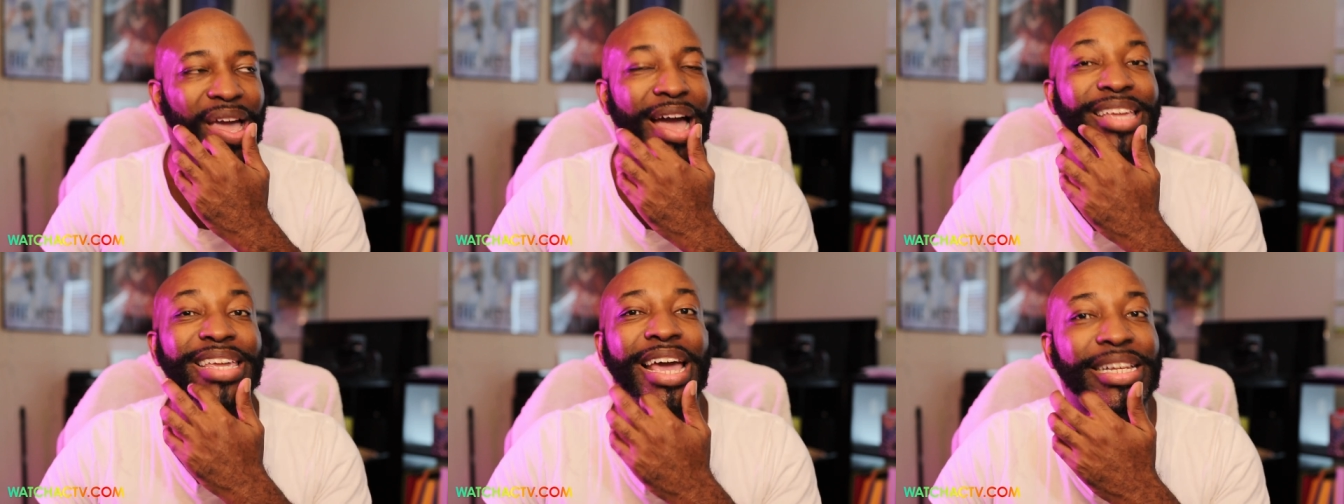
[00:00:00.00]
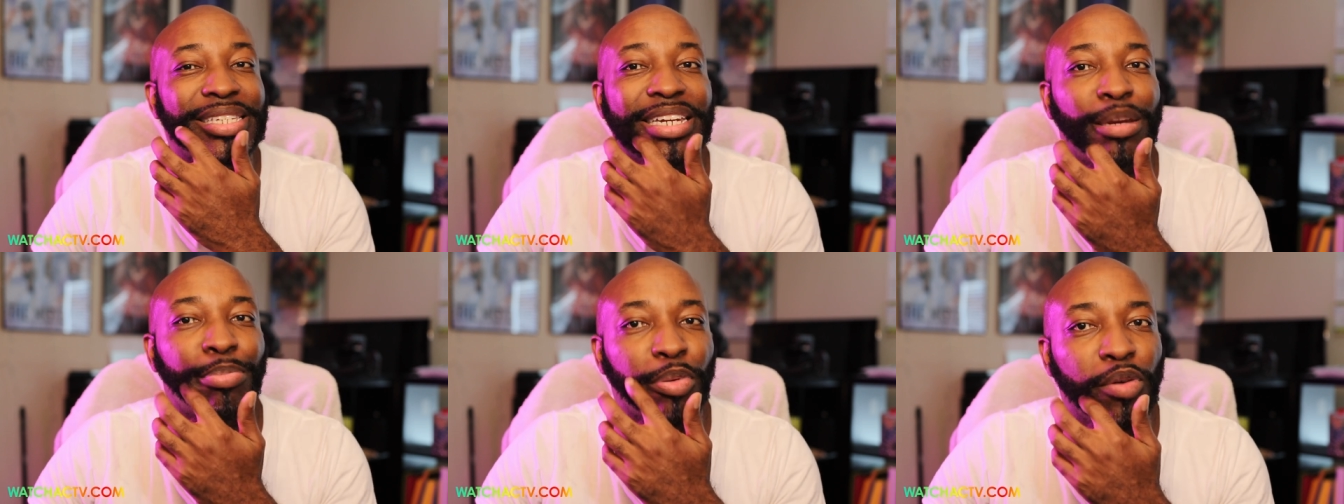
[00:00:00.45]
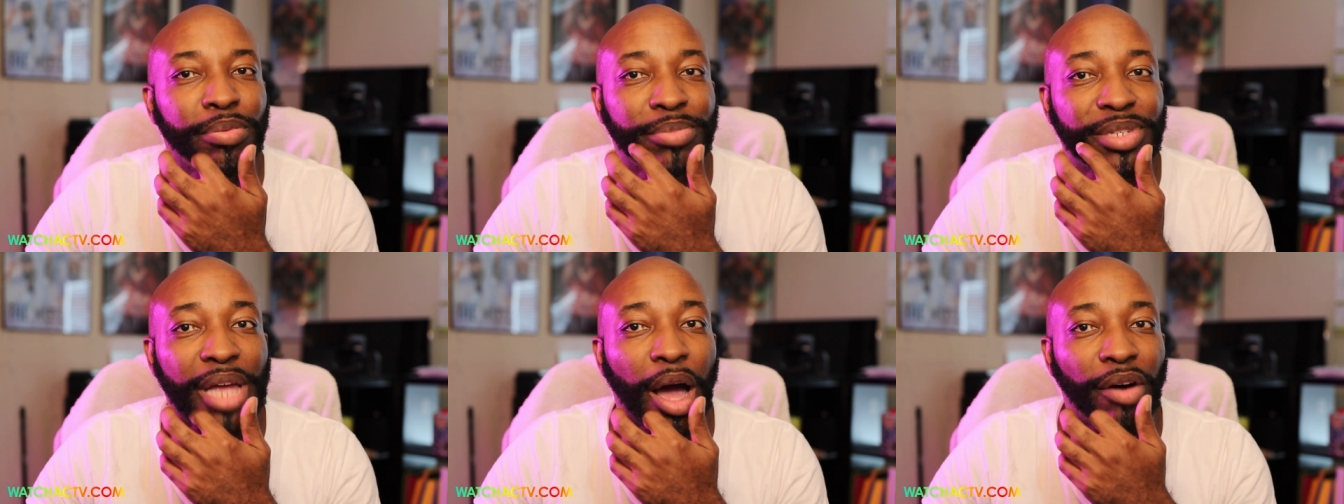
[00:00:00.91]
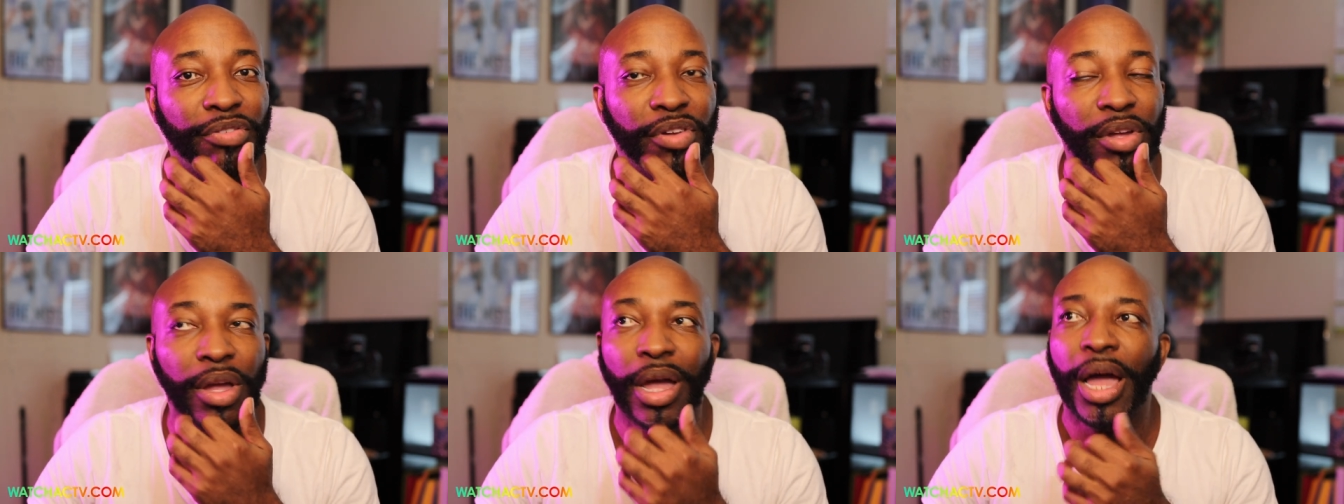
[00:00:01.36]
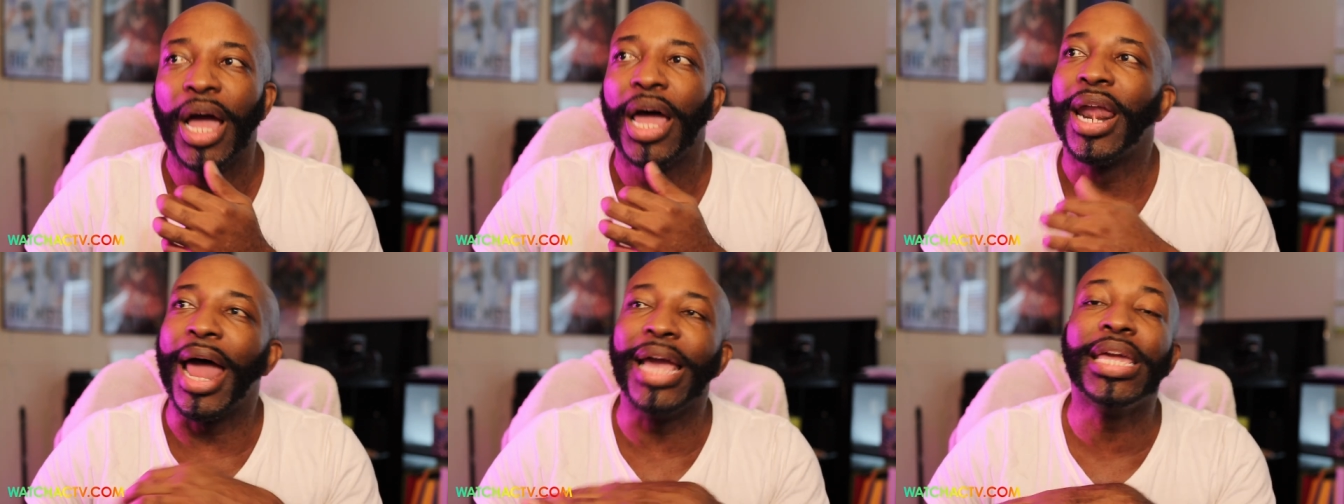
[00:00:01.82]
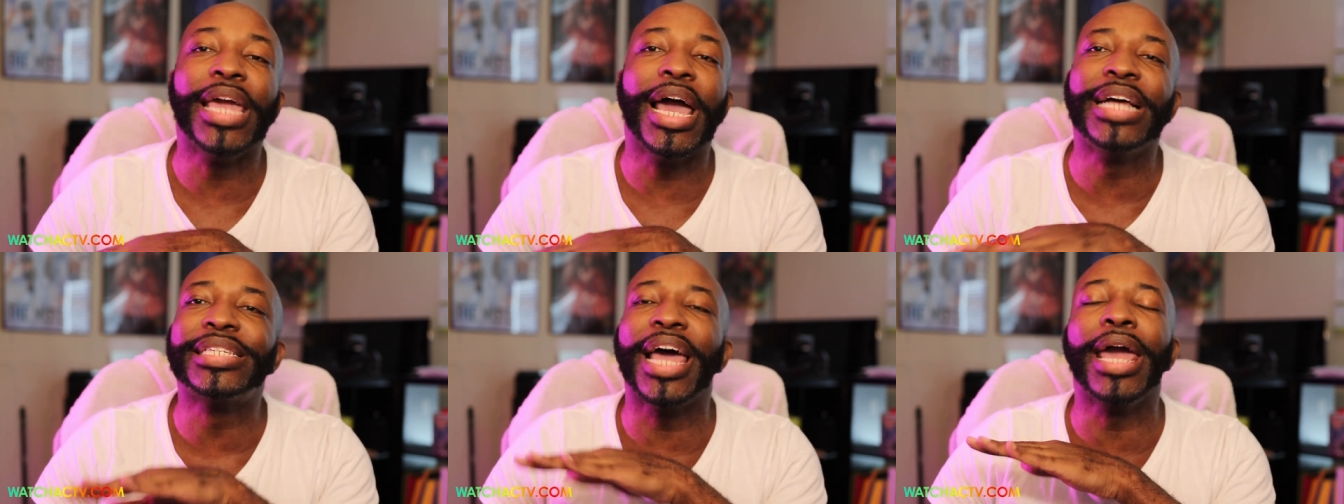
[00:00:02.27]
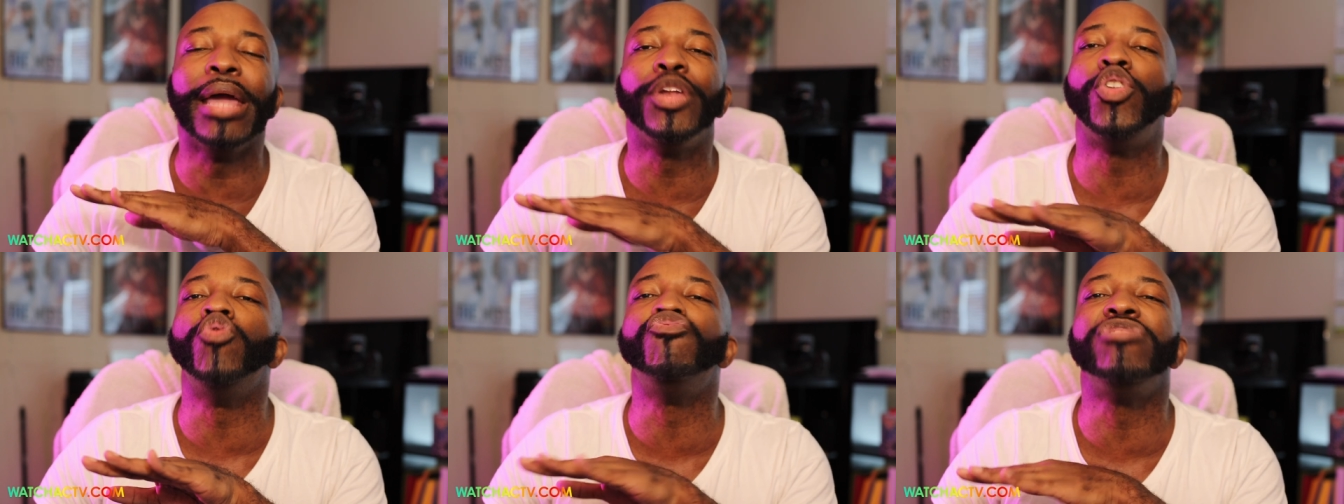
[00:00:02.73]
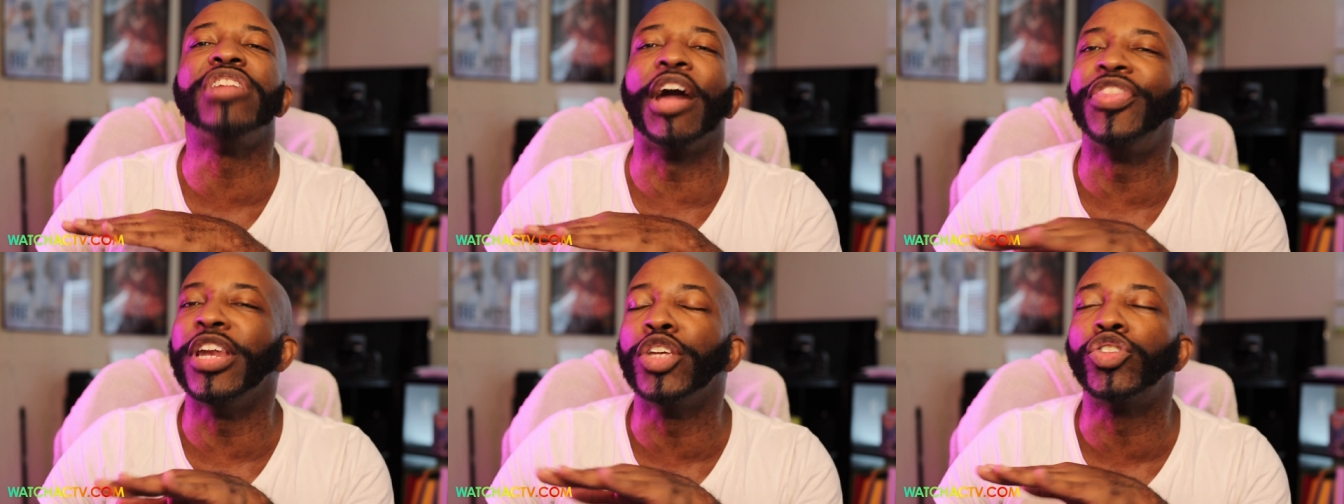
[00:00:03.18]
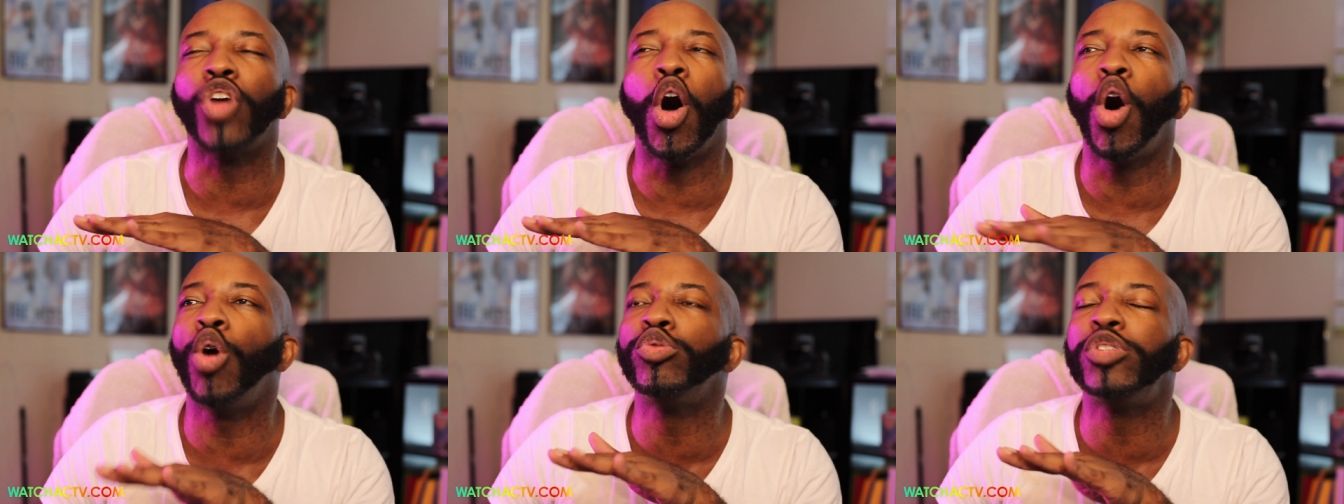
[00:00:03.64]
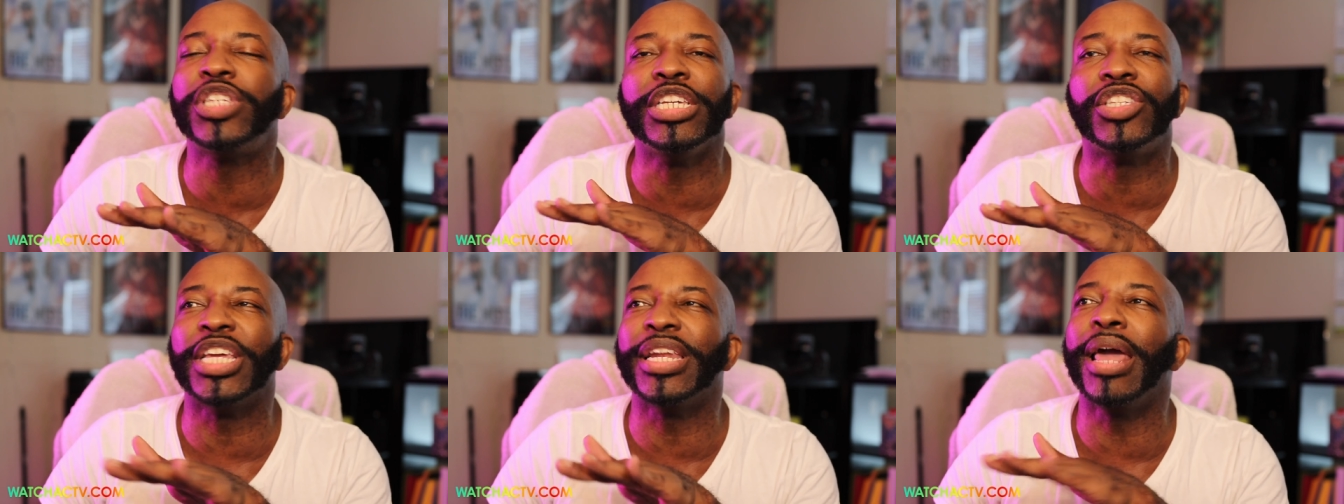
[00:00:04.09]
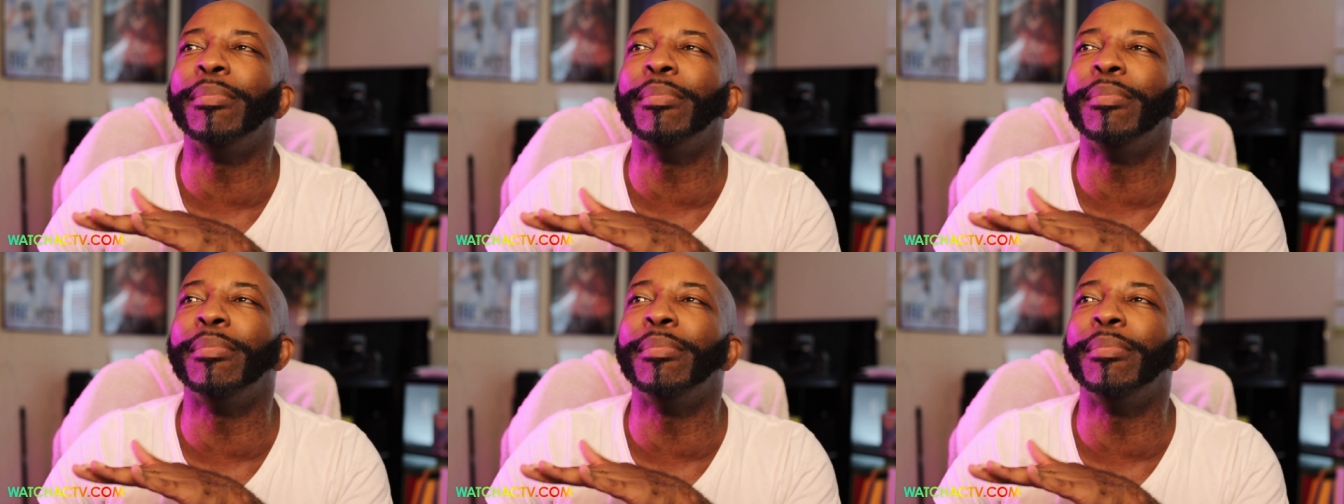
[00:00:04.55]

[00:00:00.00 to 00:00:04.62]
Yes need to prove himself. Like Yes ain't do nothing this whole season.